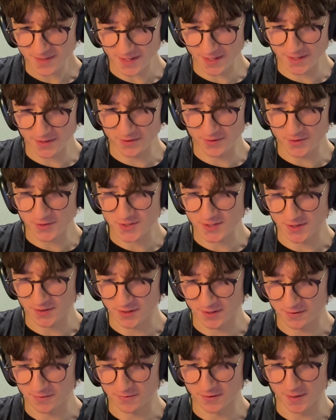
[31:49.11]
it looks like
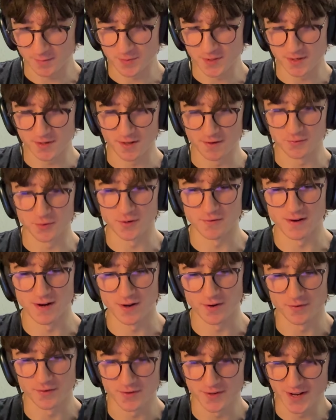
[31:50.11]
they flipped it the other way around,